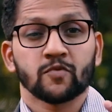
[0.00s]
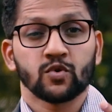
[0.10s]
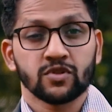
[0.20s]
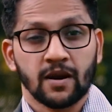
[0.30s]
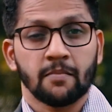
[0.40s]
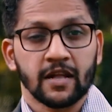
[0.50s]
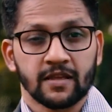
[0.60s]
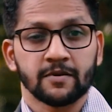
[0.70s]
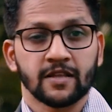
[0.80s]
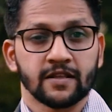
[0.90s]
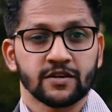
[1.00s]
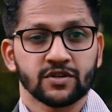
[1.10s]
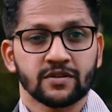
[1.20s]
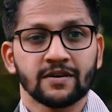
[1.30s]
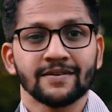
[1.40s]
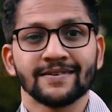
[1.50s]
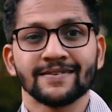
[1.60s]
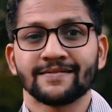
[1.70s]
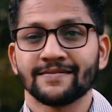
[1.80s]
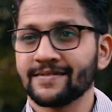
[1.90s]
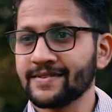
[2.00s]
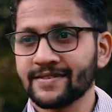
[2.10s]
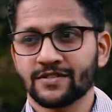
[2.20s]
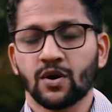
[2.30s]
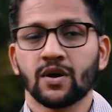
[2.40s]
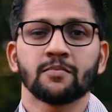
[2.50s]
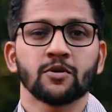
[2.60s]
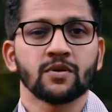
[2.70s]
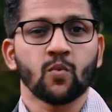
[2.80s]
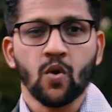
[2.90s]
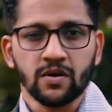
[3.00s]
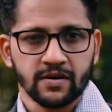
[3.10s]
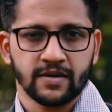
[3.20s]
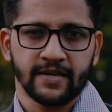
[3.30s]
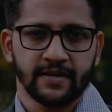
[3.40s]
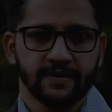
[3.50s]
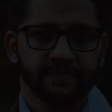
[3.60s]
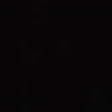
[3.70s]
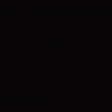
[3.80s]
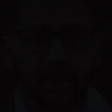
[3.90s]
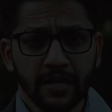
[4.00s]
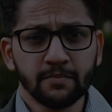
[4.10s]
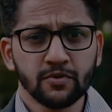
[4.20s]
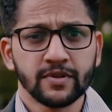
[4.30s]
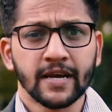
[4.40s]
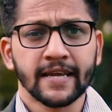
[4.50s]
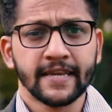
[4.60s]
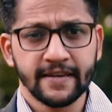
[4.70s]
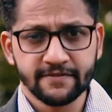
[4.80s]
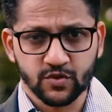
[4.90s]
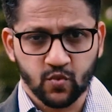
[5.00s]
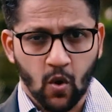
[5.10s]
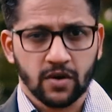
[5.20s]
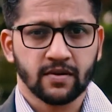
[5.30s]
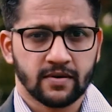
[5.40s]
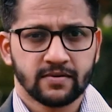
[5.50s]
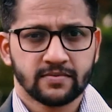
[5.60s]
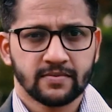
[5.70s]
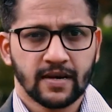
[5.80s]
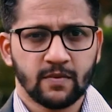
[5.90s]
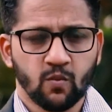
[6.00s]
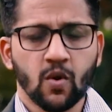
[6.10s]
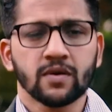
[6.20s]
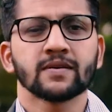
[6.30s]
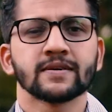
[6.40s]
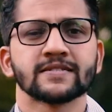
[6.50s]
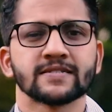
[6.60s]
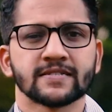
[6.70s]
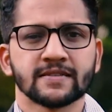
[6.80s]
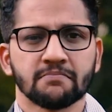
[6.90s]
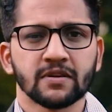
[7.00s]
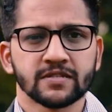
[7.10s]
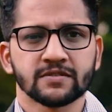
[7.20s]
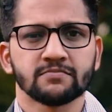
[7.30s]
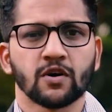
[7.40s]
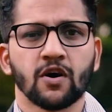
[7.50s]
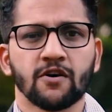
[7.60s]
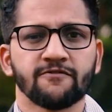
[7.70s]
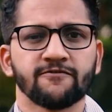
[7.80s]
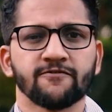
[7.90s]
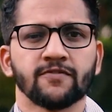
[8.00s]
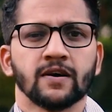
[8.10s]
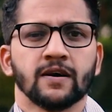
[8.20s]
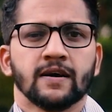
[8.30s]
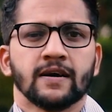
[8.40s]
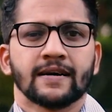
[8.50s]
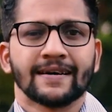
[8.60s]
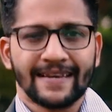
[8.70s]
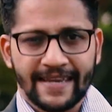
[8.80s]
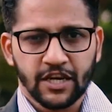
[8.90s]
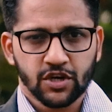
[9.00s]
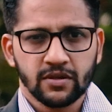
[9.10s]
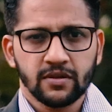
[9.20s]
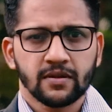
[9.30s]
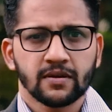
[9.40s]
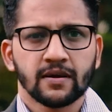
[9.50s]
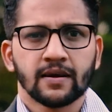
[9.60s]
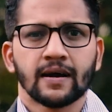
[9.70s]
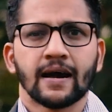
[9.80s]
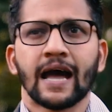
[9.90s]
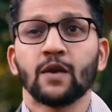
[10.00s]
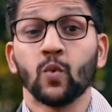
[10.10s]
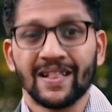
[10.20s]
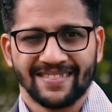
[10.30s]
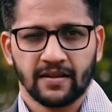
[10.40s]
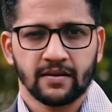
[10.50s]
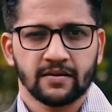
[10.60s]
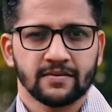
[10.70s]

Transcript: Uttara Bhadrapada Nakshatra, is all about the water deity. Ahirbhudnya gives water, and water is a symbolism of creation and wealth.